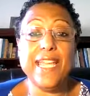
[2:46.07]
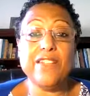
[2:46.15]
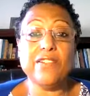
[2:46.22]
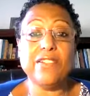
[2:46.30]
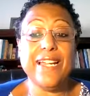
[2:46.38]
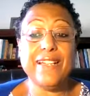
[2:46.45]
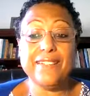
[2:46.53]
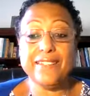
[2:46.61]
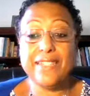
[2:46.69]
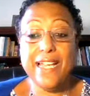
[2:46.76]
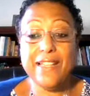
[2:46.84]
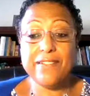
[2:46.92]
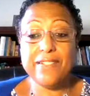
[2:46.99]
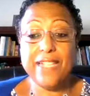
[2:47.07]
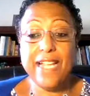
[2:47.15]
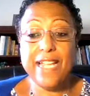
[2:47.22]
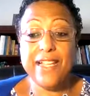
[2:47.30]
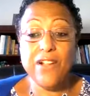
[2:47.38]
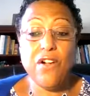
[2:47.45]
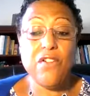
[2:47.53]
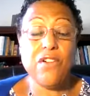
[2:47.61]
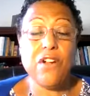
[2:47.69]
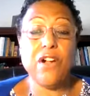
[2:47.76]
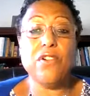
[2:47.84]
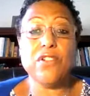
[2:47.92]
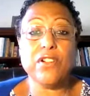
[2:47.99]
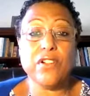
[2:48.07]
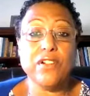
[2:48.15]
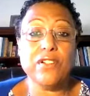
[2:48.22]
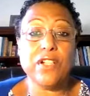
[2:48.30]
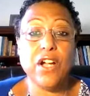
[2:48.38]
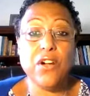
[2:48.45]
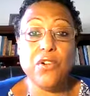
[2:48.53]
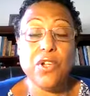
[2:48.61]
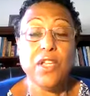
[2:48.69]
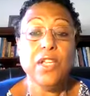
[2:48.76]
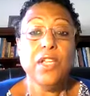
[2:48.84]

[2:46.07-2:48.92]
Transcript: your $1,000 day. Go, girl, go.